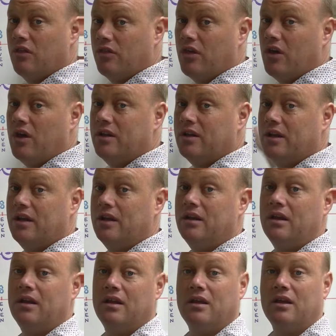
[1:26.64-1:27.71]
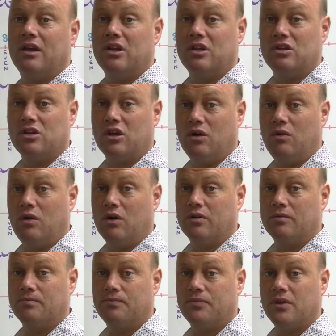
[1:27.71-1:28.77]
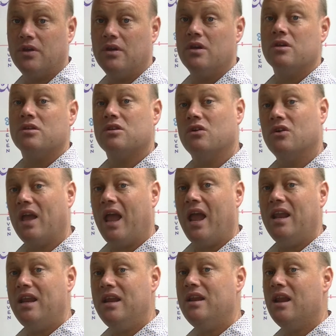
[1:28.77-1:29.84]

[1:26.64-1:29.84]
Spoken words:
13 and so on. So any